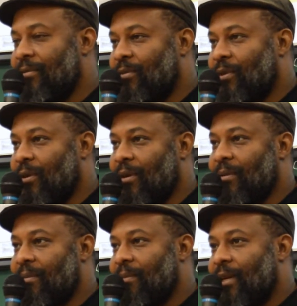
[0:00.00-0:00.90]

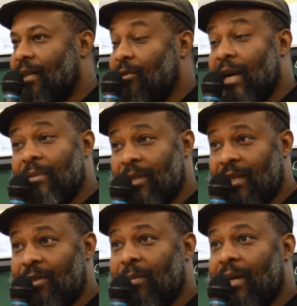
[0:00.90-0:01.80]
for crimes
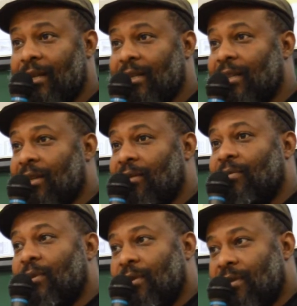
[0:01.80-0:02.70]
against humanity, and
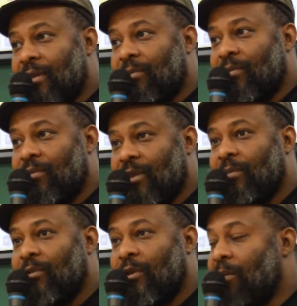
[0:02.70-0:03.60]
therefore some
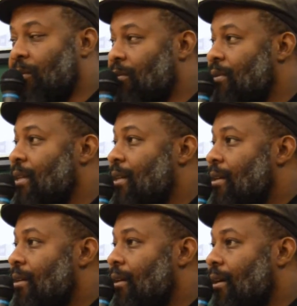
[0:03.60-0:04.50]
form
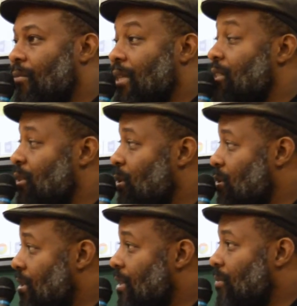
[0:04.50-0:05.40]
of
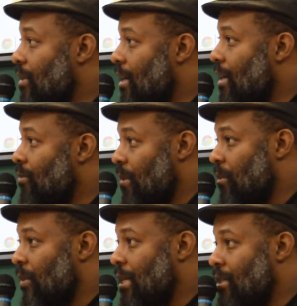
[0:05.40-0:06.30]
restitution and
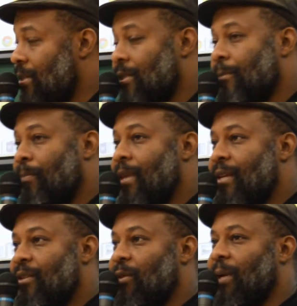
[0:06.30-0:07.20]
reparations.
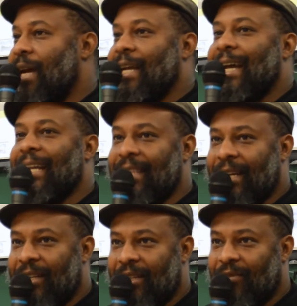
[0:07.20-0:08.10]
So we kind of got
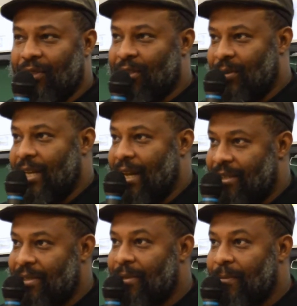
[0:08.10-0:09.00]
that in the official
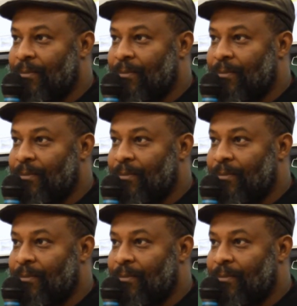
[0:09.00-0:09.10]
text.